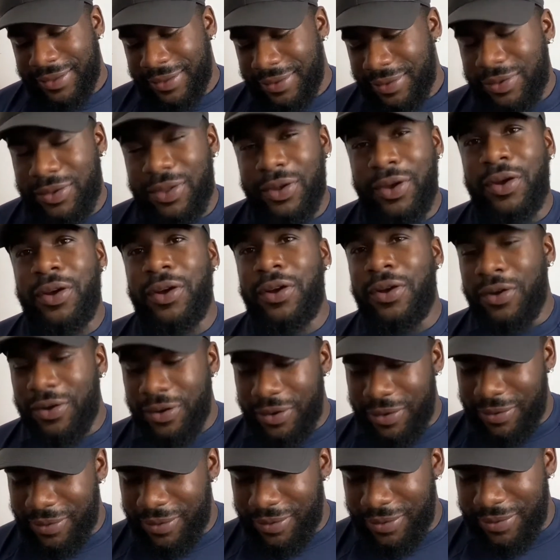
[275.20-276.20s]
The
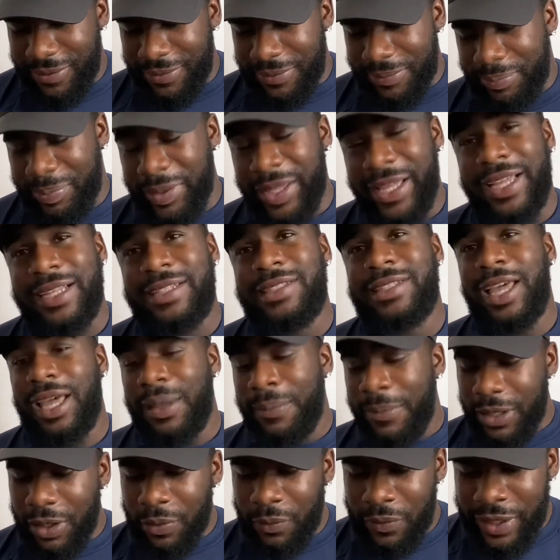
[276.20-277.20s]
biggest game
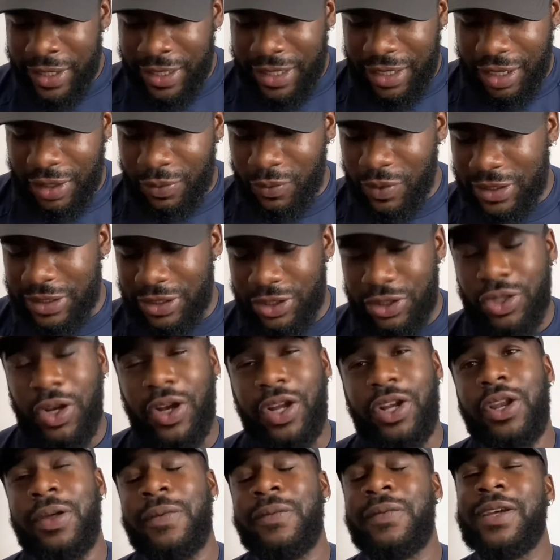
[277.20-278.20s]
of the weekend was
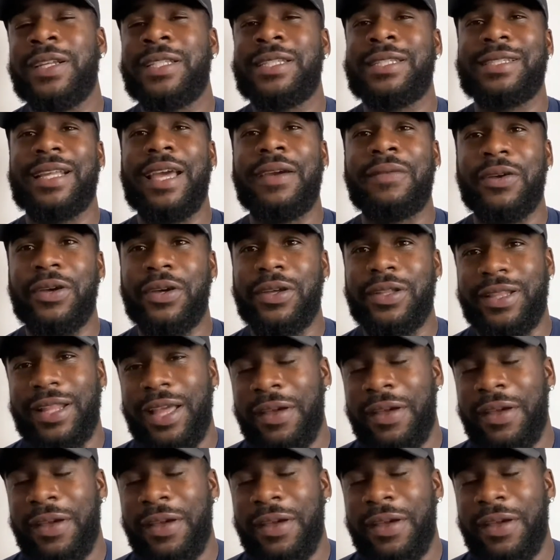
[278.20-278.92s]
Tottenham versus Everton.